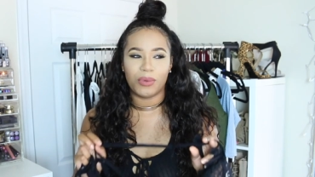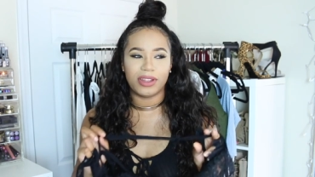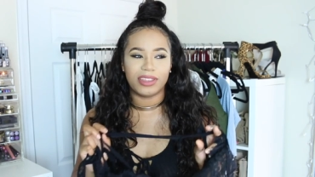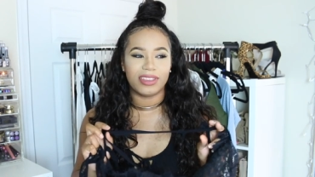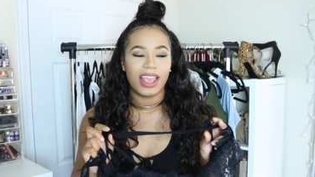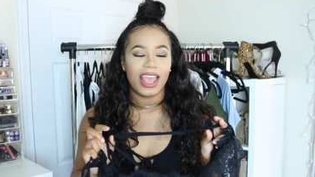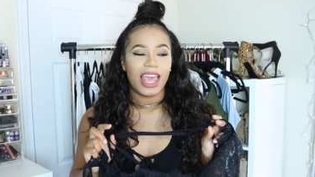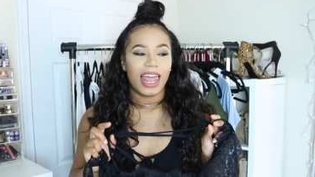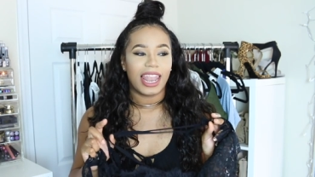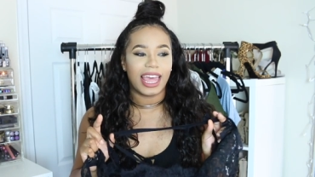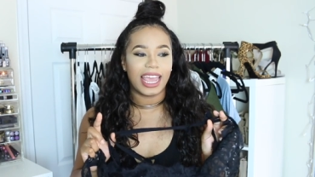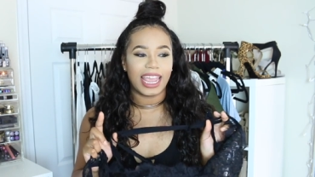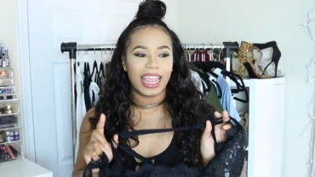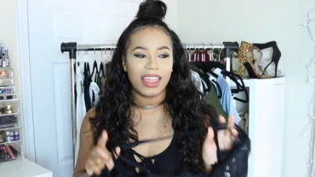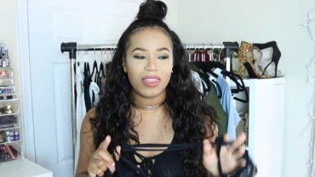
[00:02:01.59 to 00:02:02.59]
was
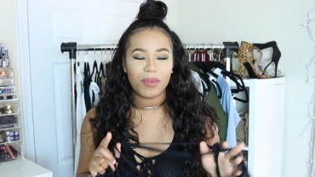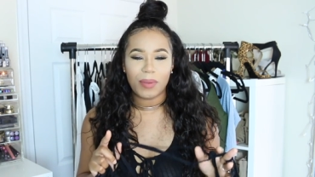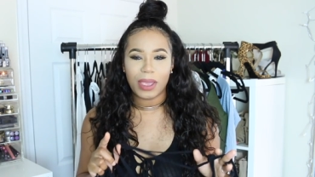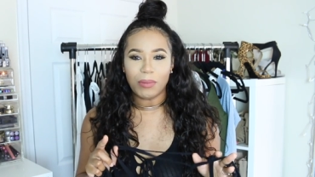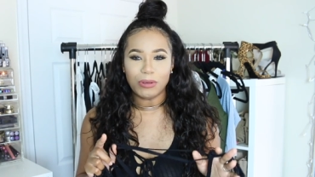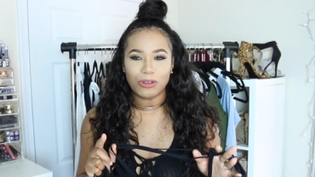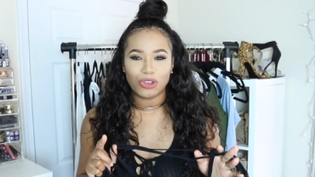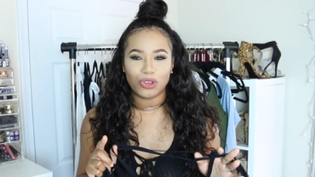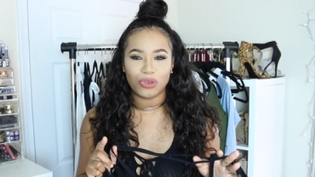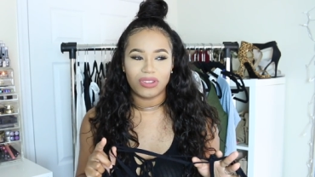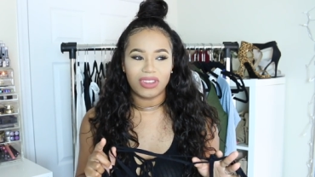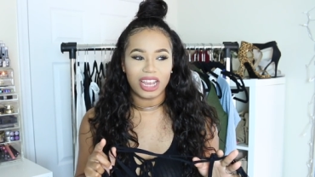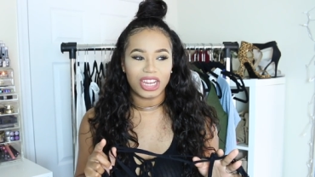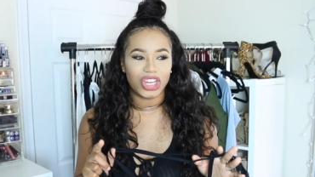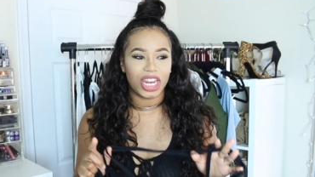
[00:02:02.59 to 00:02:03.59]
like in the bathing suit
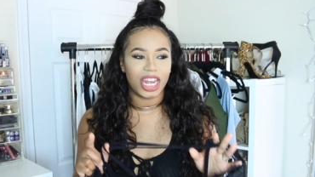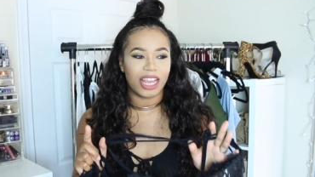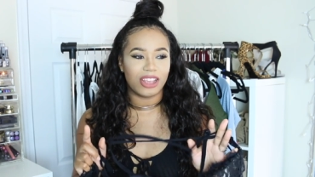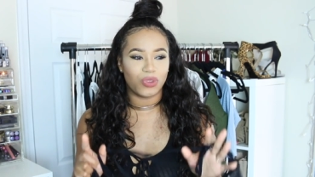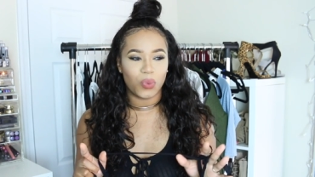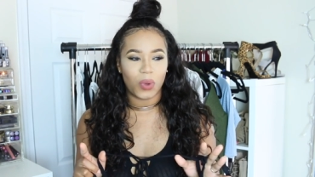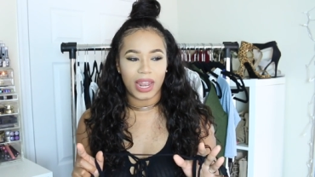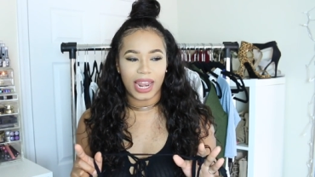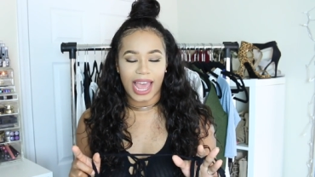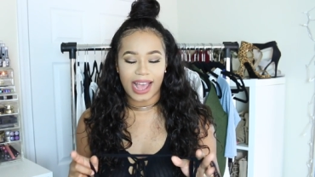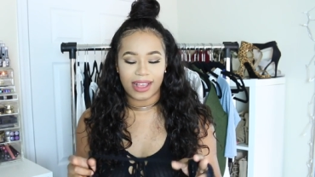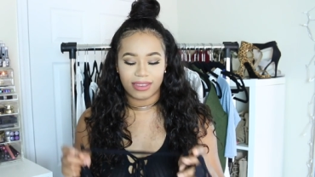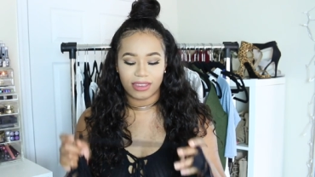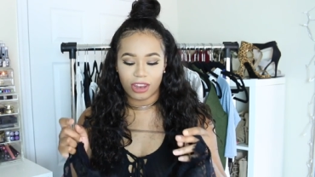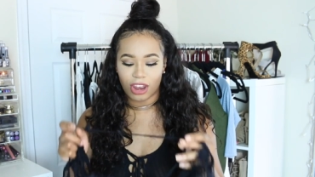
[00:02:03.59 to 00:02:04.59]
section as well
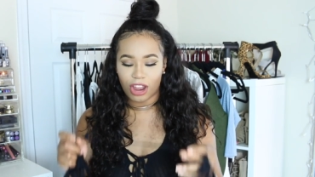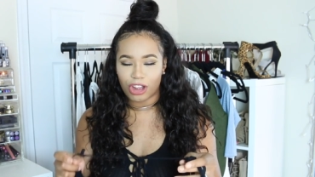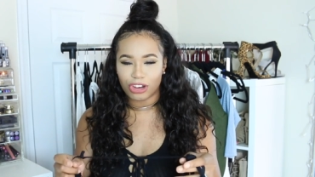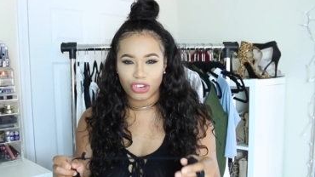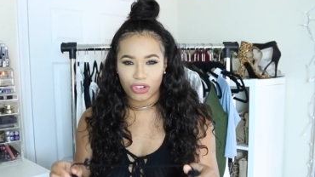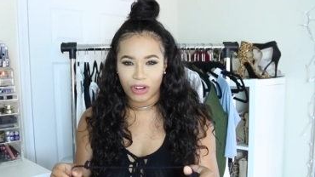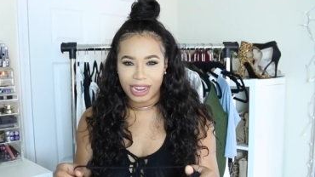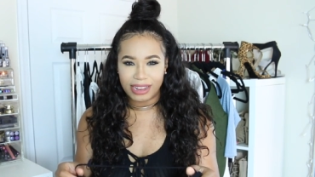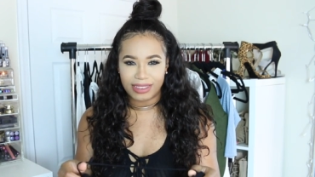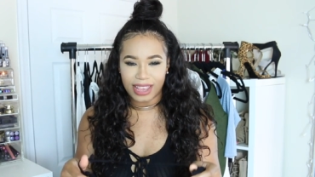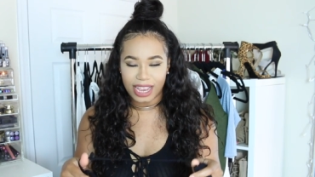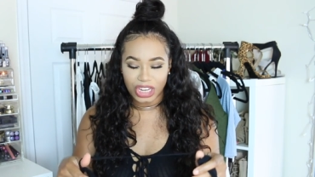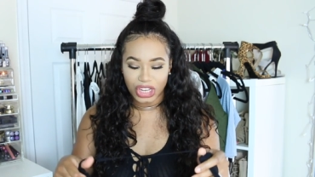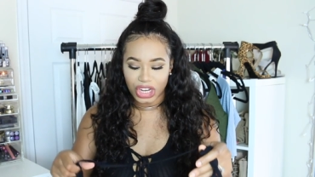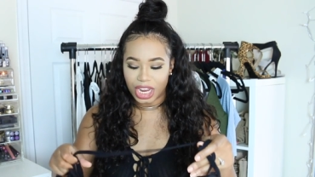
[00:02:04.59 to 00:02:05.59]
as the lingerie
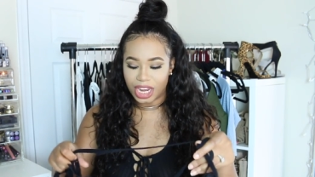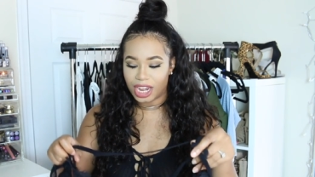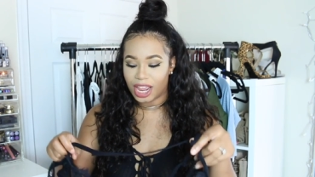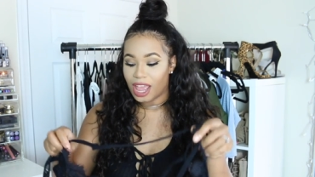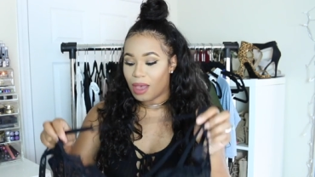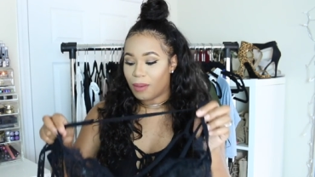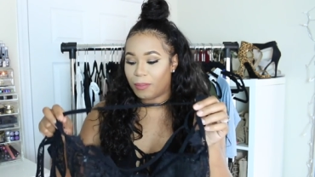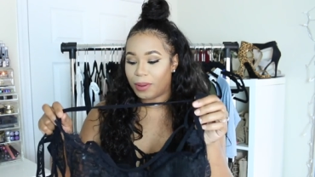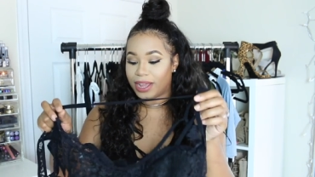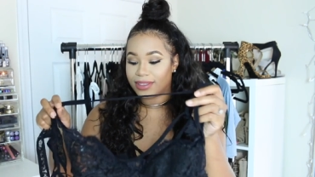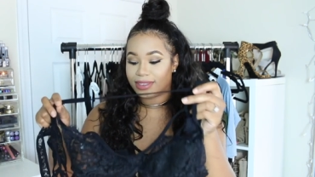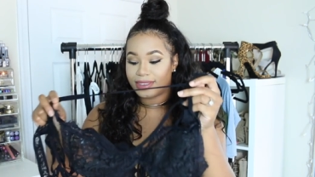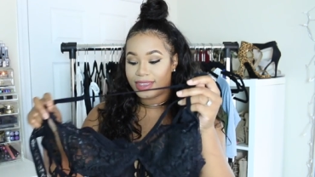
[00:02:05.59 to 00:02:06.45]
section. But